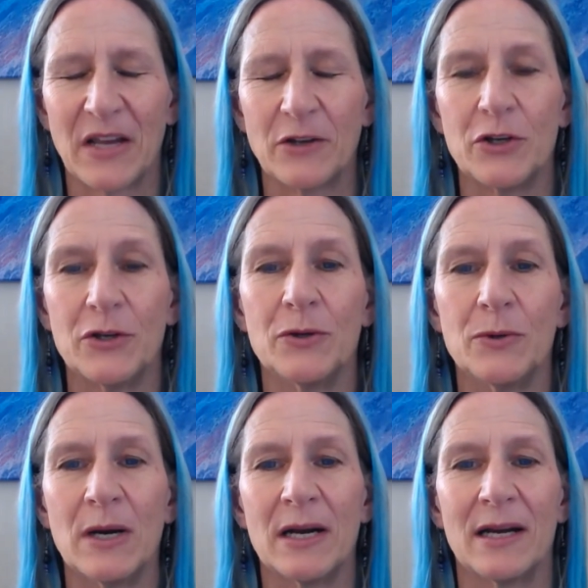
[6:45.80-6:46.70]
And
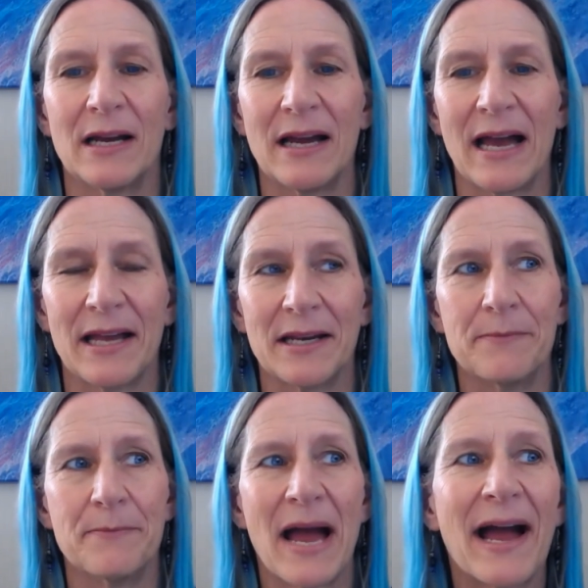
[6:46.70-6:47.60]
you had
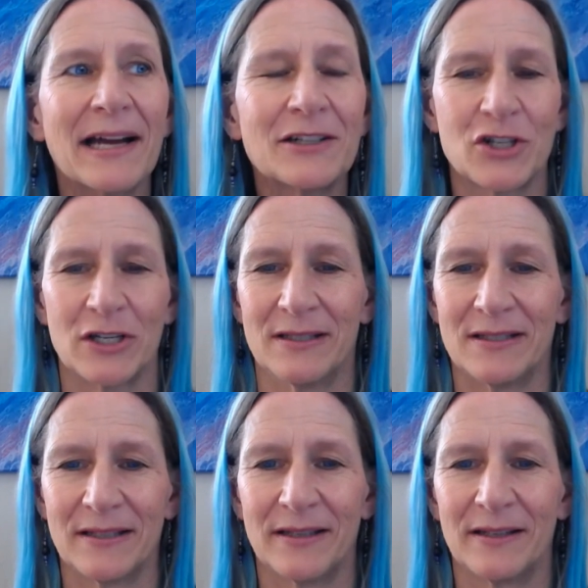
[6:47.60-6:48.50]

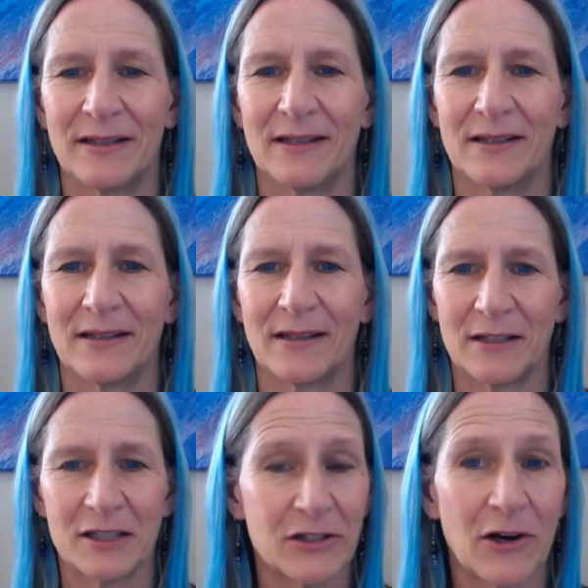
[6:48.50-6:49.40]
imagined
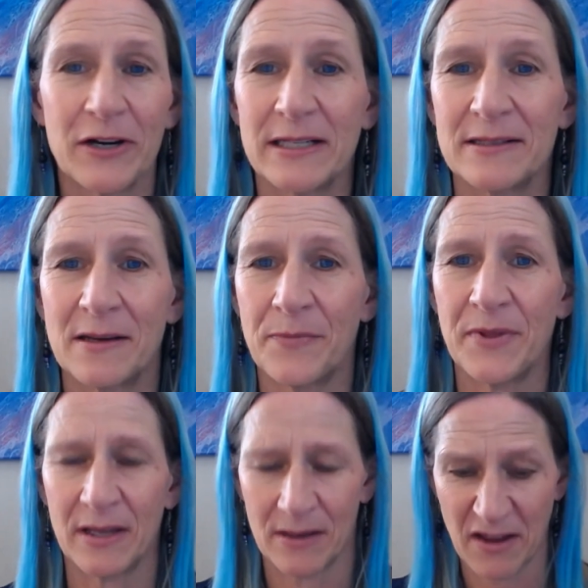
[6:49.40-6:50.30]
starting
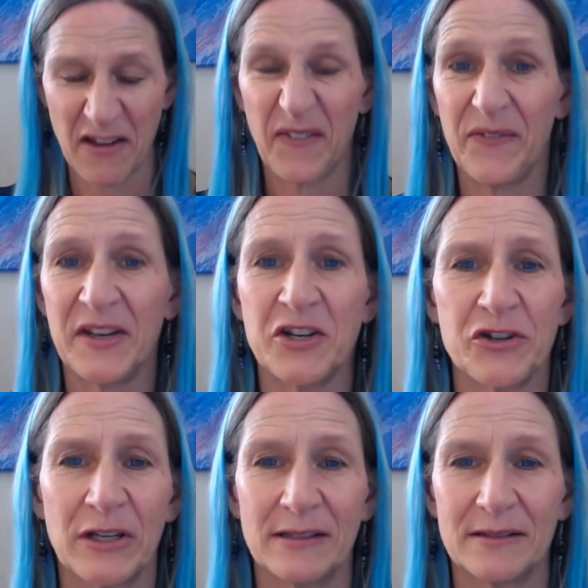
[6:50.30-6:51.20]
something,
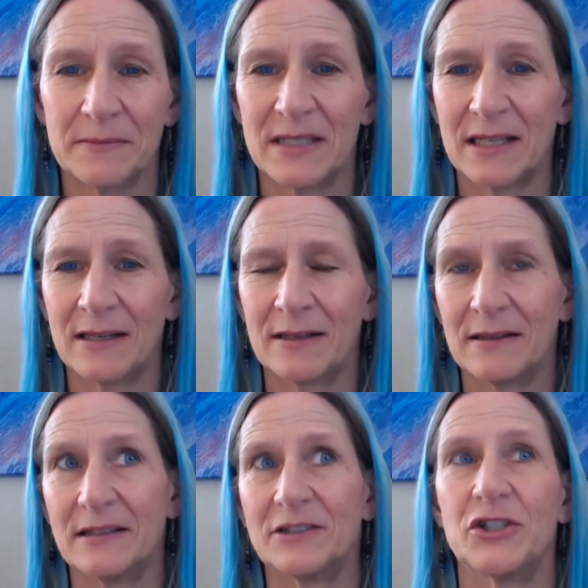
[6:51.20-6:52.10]
finishing something,
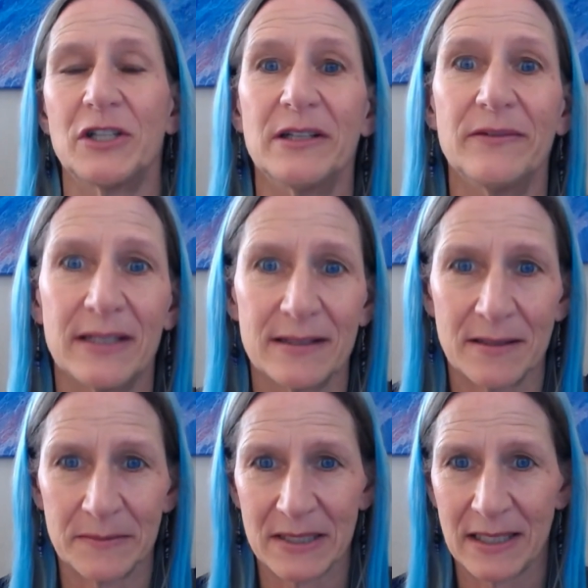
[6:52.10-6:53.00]
achieving
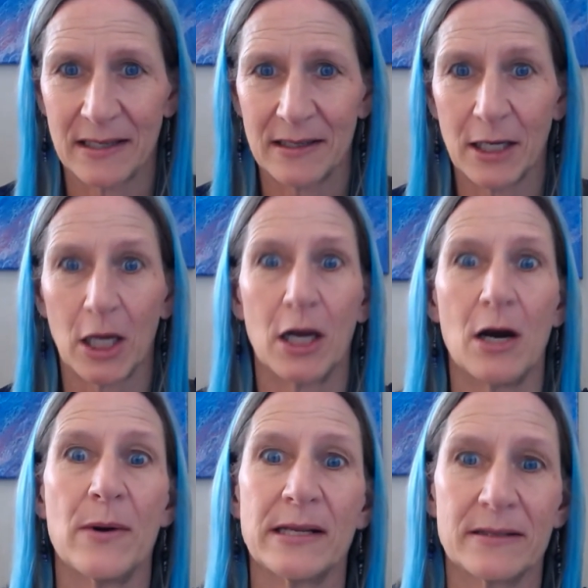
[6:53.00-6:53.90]
something,
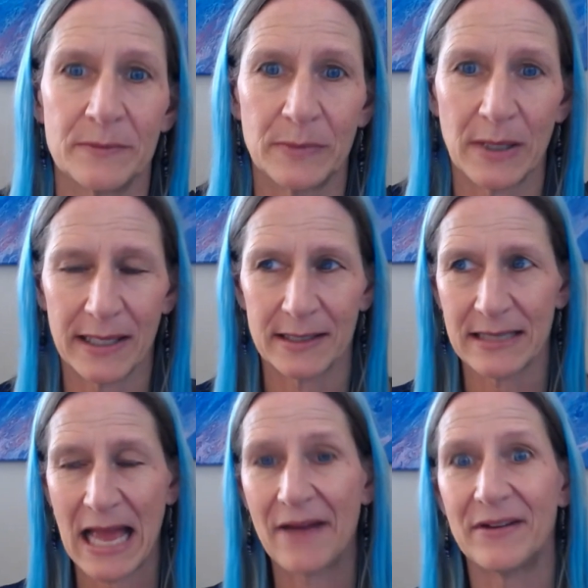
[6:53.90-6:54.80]
going someplace,
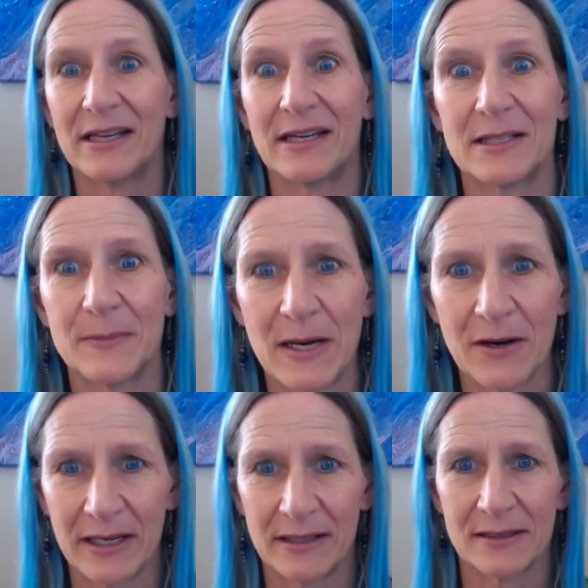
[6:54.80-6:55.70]
having an
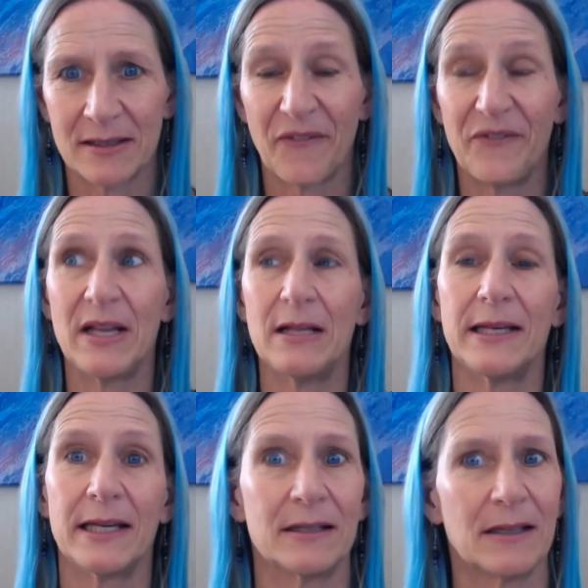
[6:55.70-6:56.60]
experience,
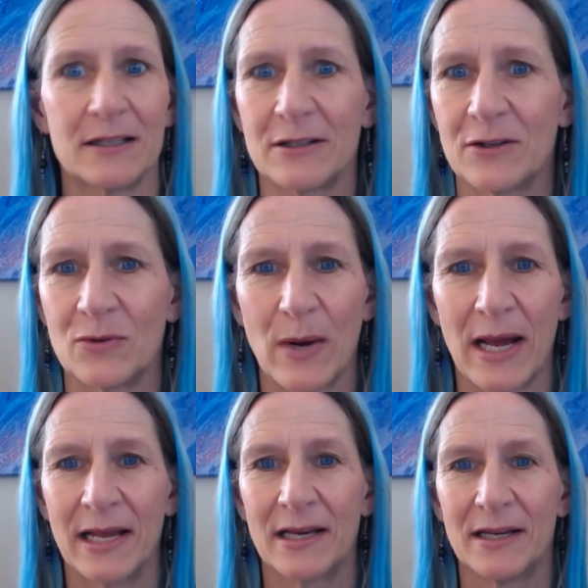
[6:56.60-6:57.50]
feeling a certain
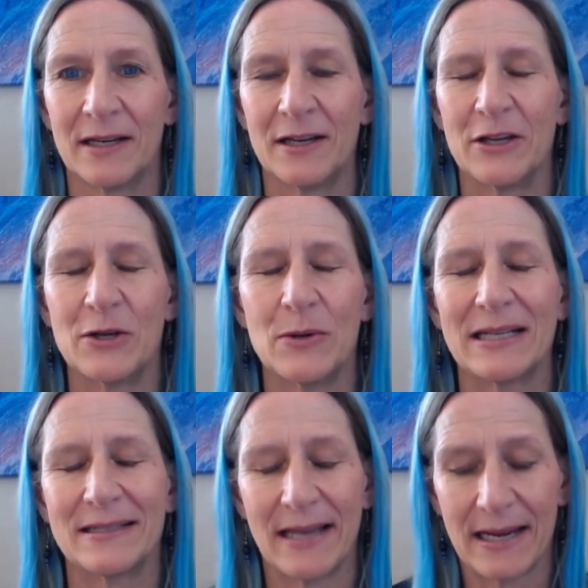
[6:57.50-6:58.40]
way. You
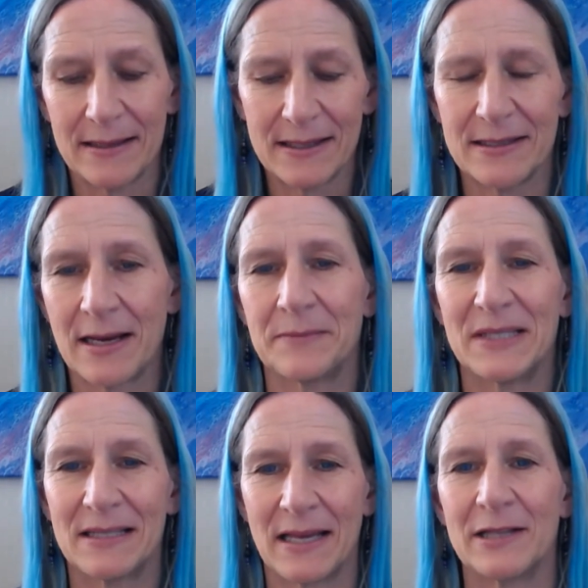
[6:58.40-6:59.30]
had taken the time
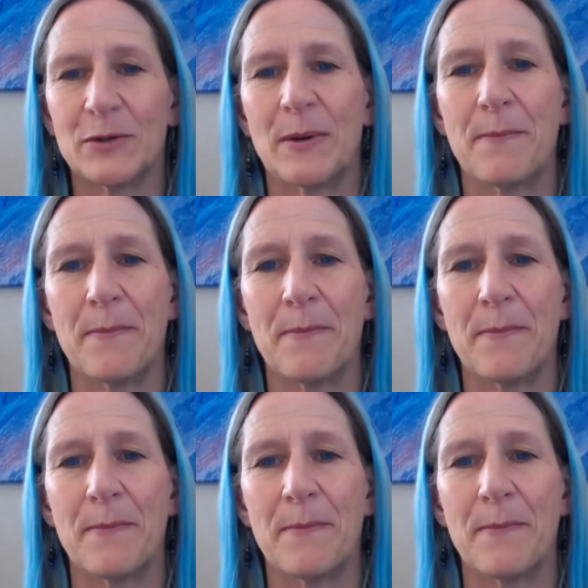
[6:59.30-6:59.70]
today to